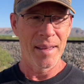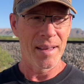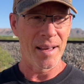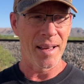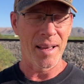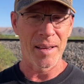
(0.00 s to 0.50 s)

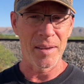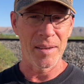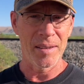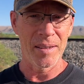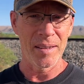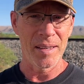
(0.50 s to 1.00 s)

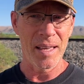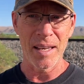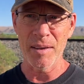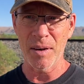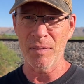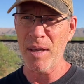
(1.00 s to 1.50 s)
And
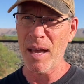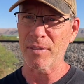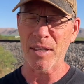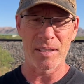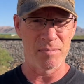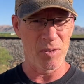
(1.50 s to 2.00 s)
even if you have
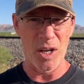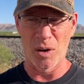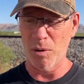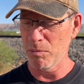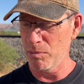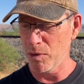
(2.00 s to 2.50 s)
to, you
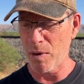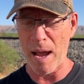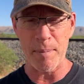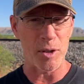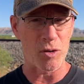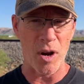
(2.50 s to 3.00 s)
know,
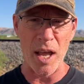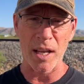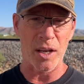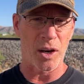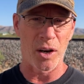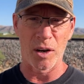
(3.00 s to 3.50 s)
grab a
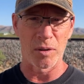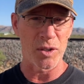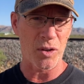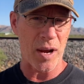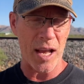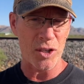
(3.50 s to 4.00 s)
drink or
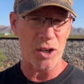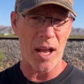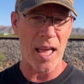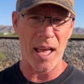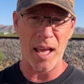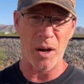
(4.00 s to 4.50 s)
scratch your
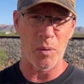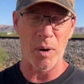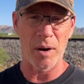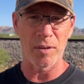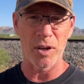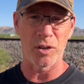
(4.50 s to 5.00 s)
head or
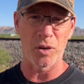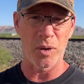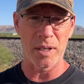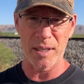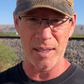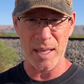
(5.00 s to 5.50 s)
whatever you're
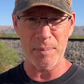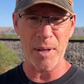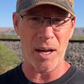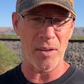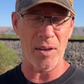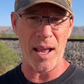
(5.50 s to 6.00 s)
doing, keep
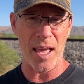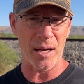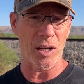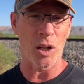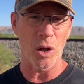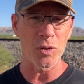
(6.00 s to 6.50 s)
that other
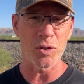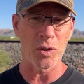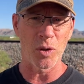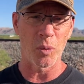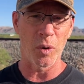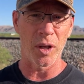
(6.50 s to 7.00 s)
hand close to
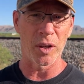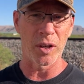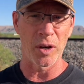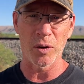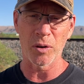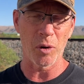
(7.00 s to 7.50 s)
the wheel, you
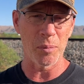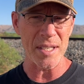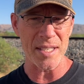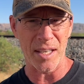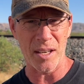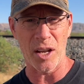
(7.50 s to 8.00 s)
know? Don't be
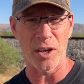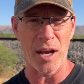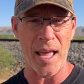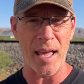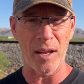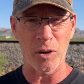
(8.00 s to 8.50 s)
sitting on your
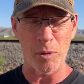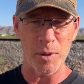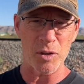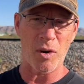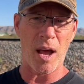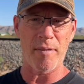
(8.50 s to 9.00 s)
hand, don't be
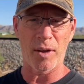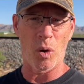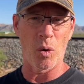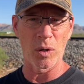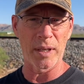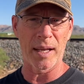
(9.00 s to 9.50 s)
driving,
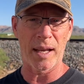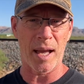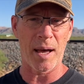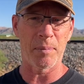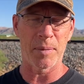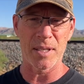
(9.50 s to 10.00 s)
holding a
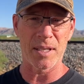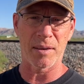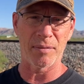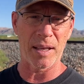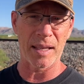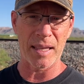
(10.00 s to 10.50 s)
cup and
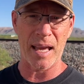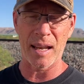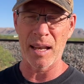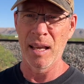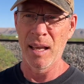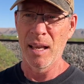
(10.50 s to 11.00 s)
stuff like that,
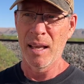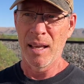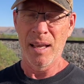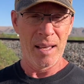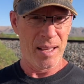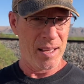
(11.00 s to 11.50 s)

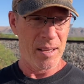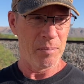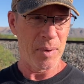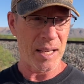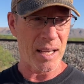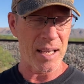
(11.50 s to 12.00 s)

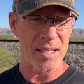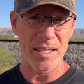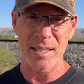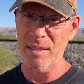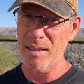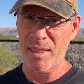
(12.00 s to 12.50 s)

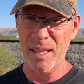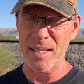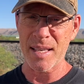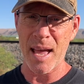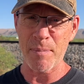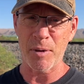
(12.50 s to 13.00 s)
because things
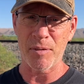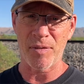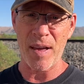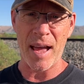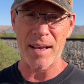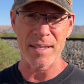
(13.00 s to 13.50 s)
happen
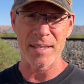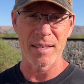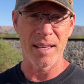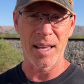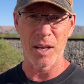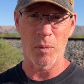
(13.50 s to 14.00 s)
fast
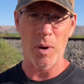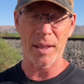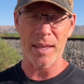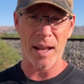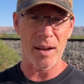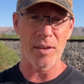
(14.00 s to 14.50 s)
and you want
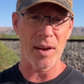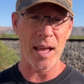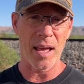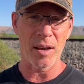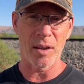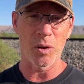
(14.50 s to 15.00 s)
that other
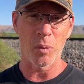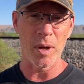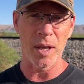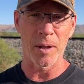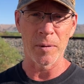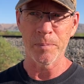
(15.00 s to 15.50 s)
hand on the
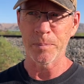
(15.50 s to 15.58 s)
wheel.